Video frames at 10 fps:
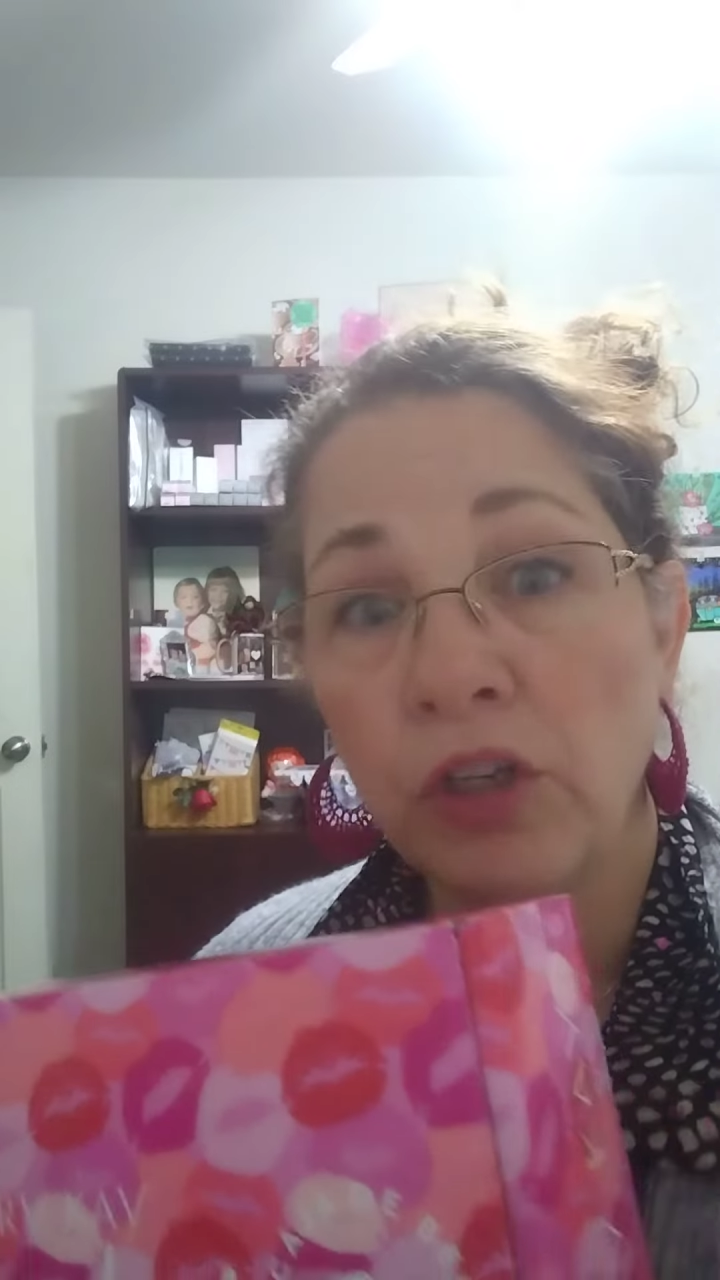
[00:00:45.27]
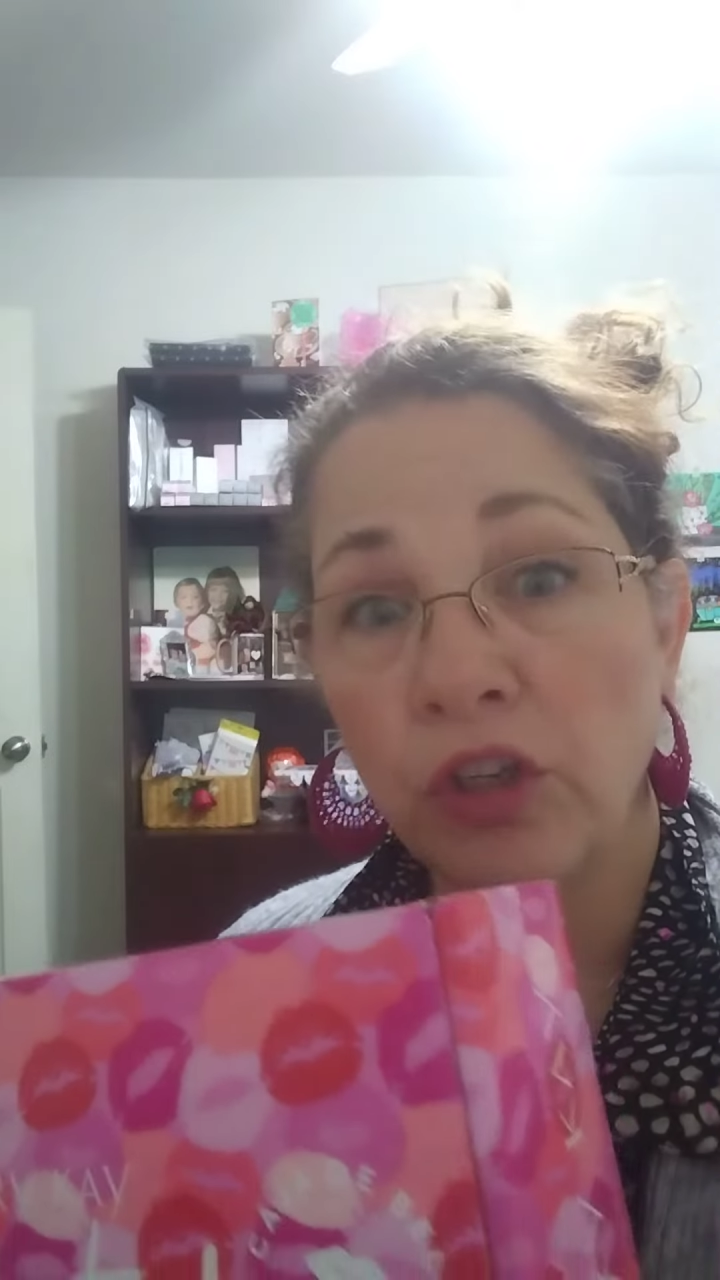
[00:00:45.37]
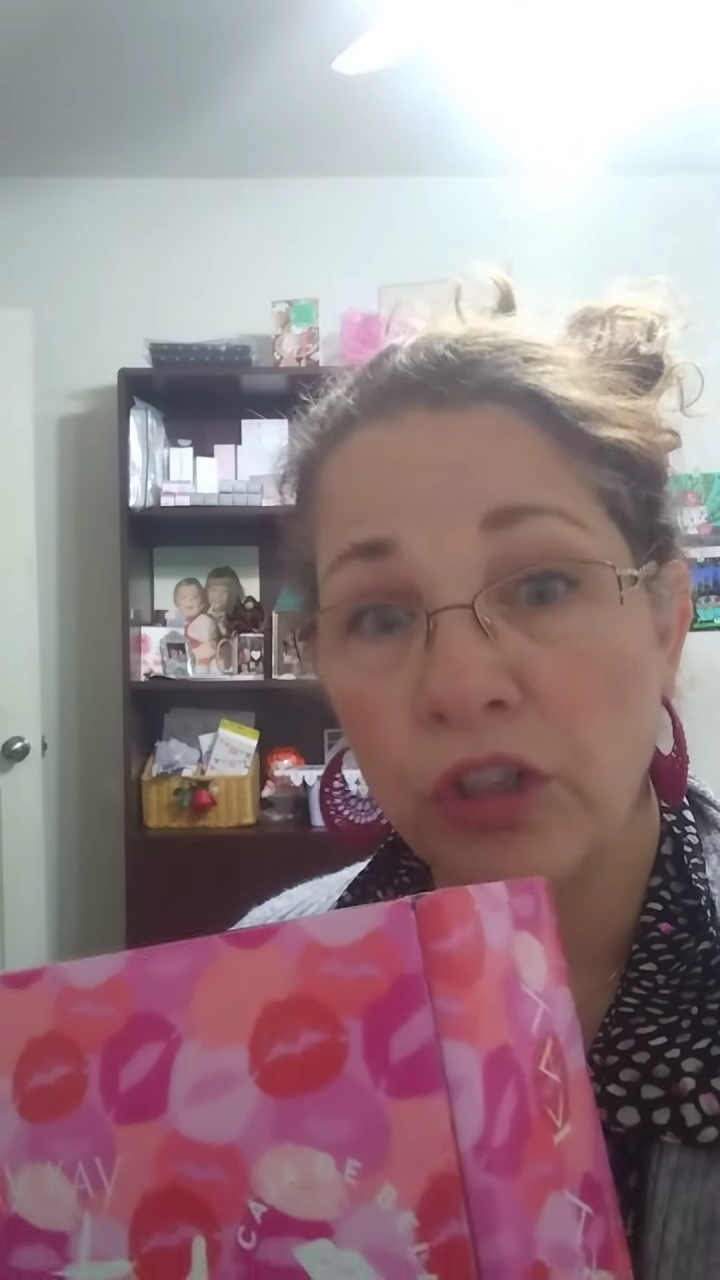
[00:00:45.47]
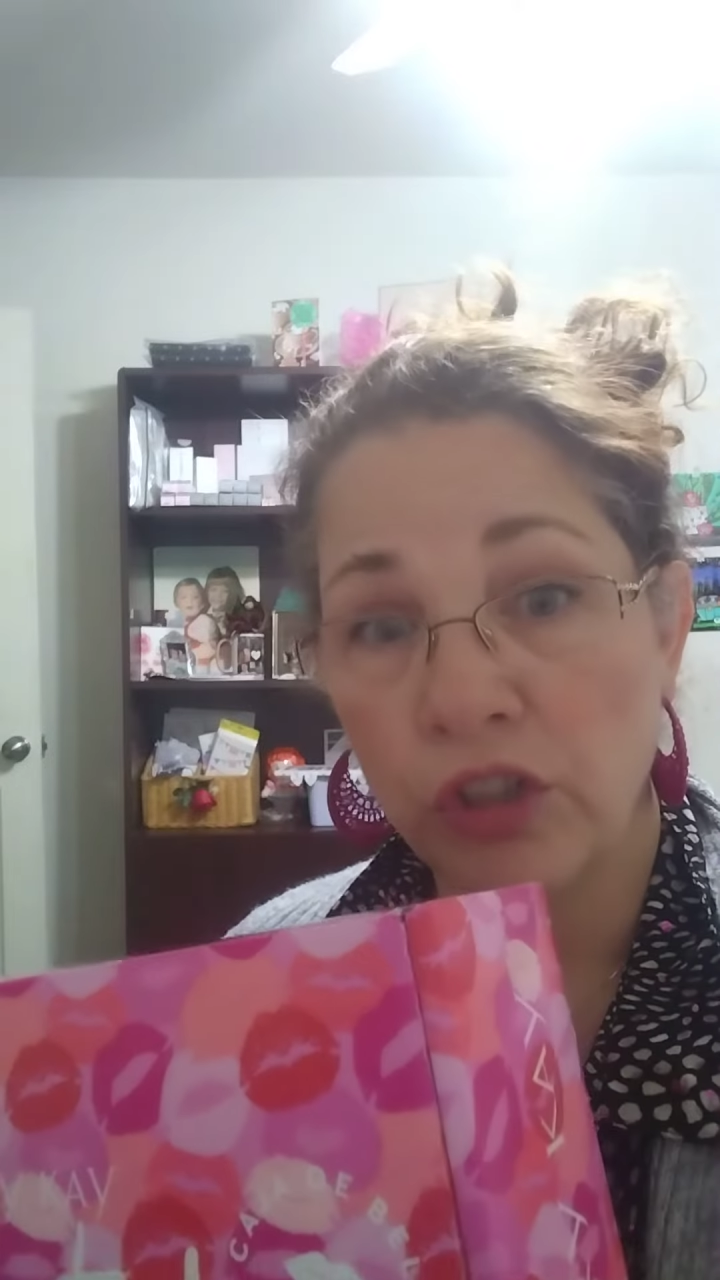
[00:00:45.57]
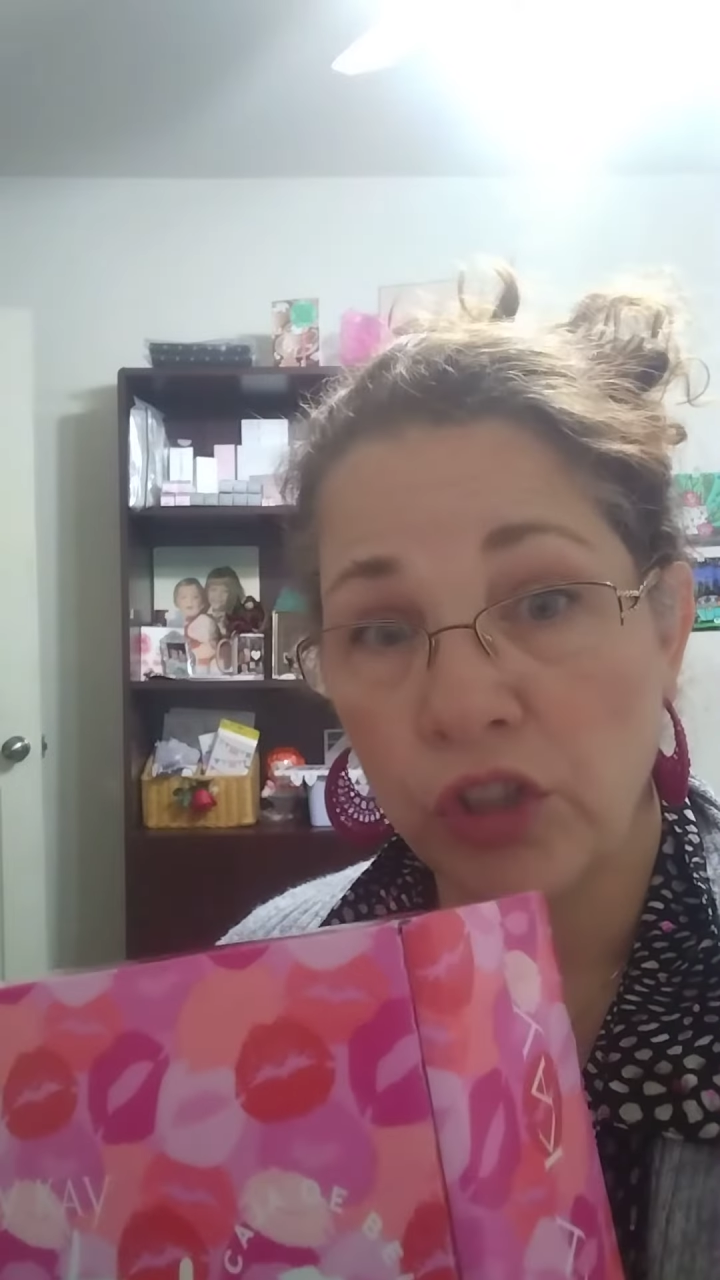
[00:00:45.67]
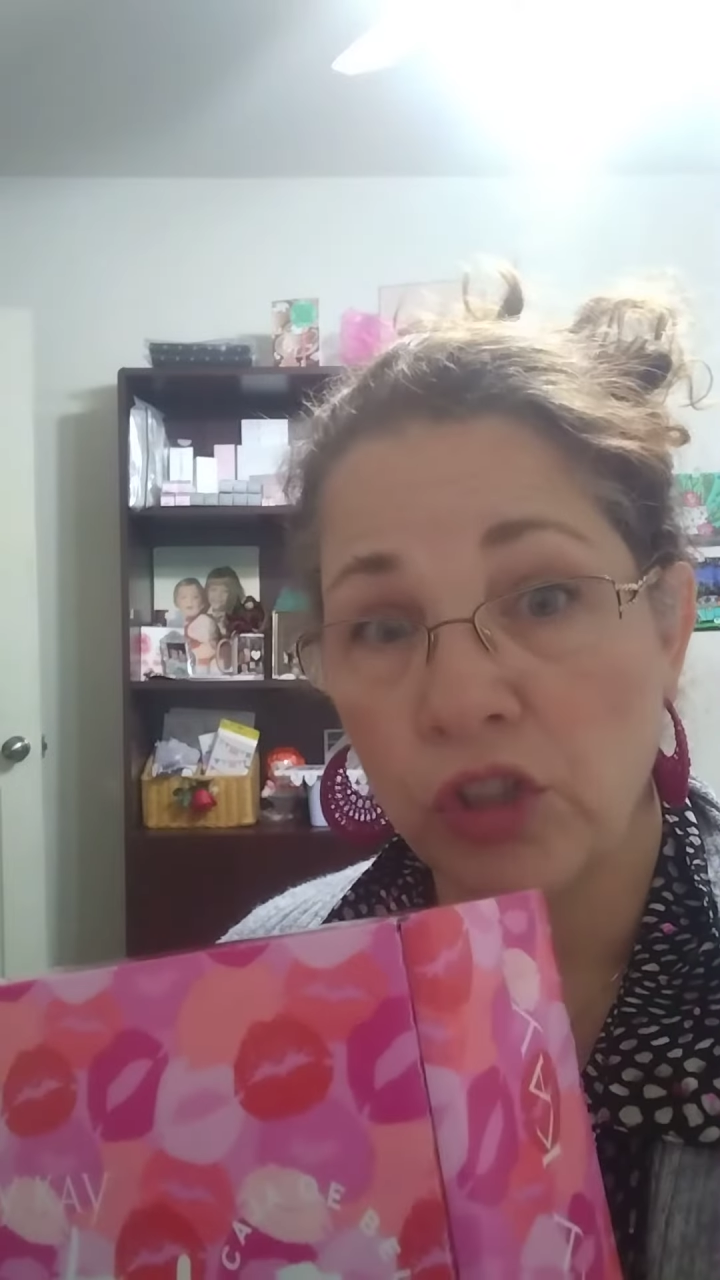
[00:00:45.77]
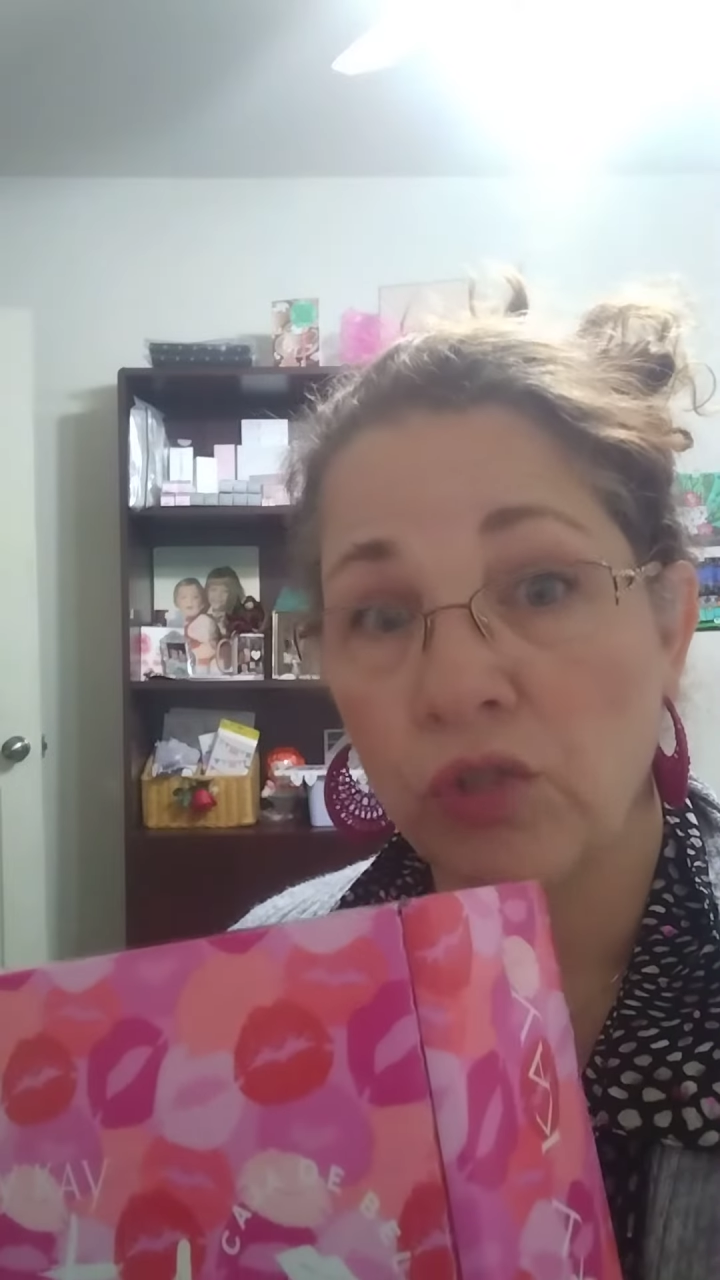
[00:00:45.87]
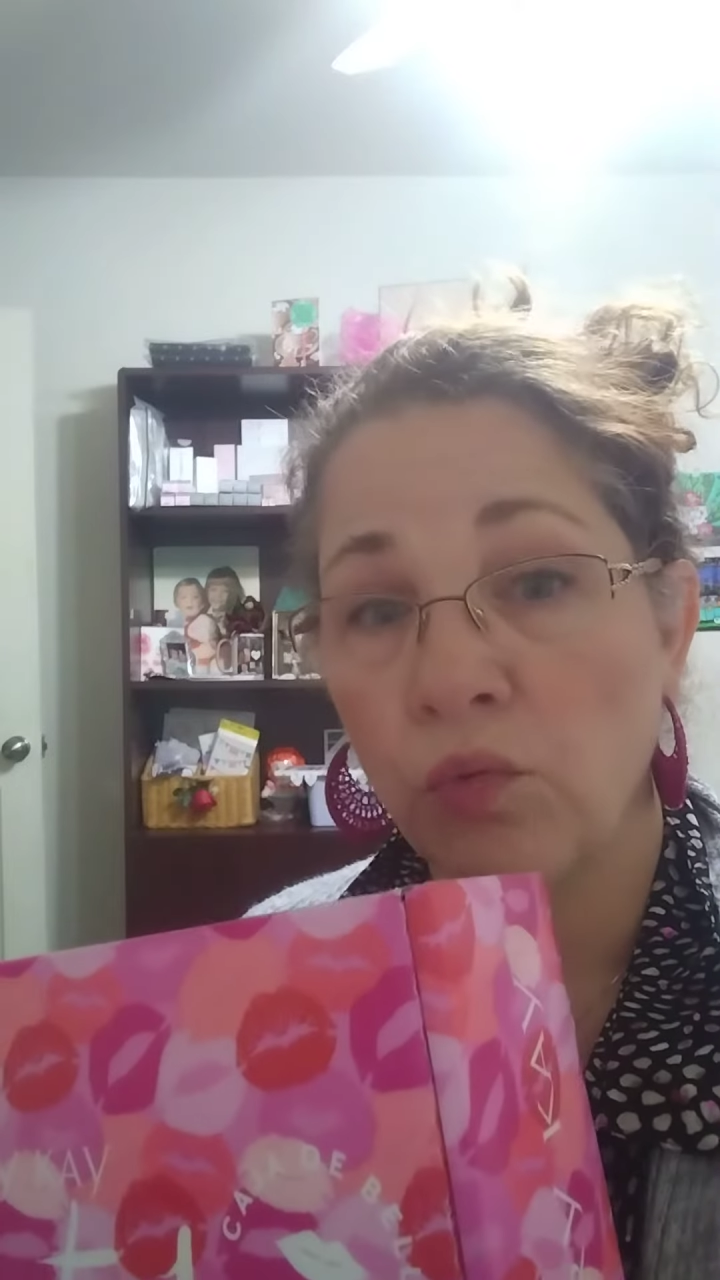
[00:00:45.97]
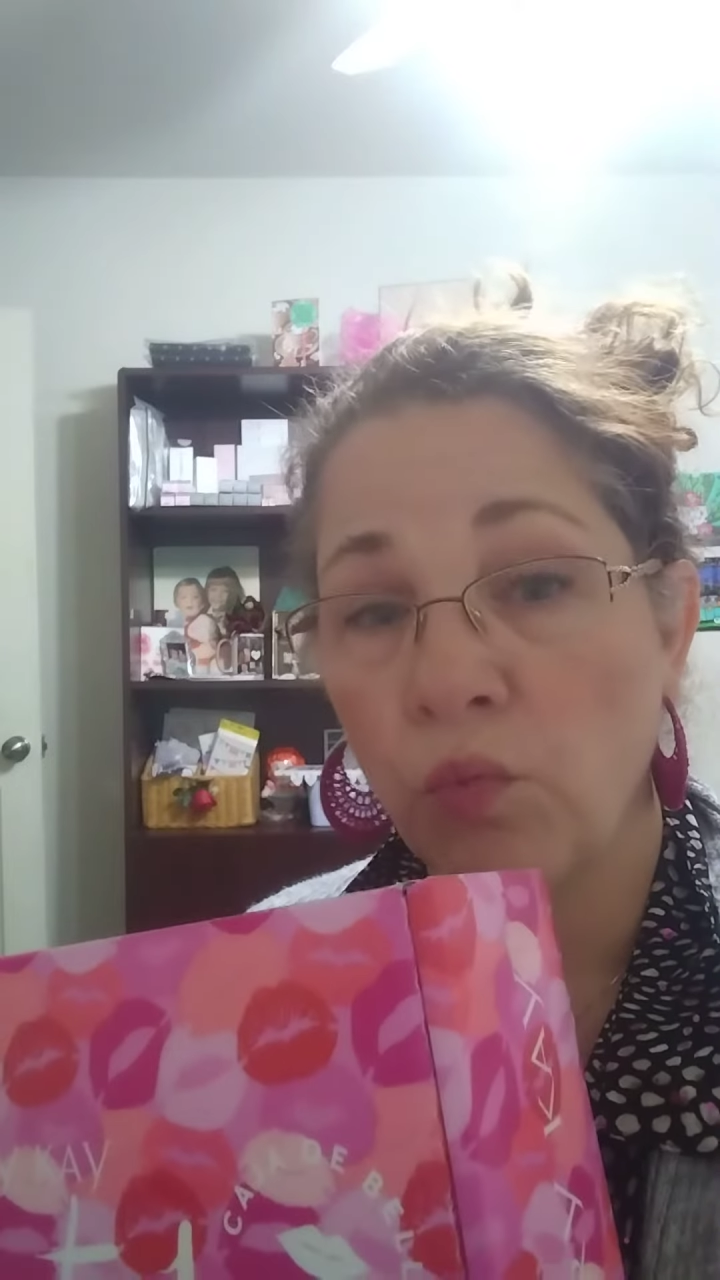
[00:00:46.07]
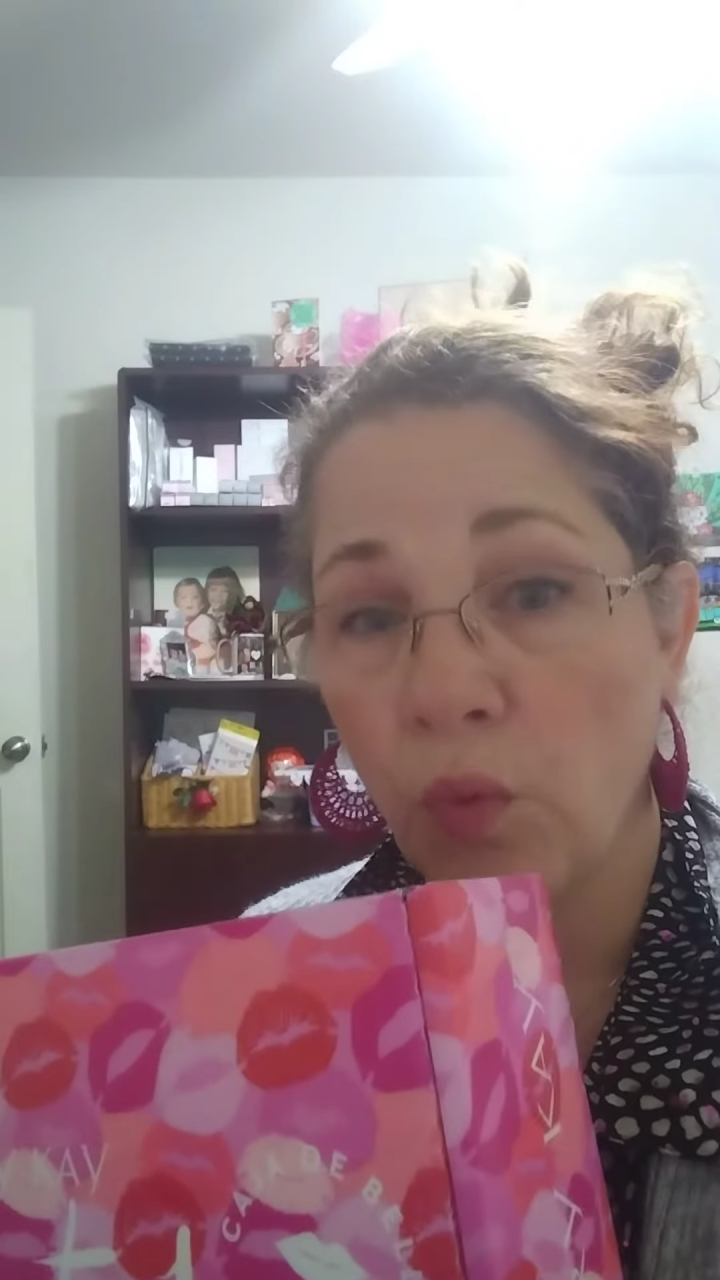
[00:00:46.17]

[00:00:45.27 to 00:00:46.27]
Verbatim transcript: You can choose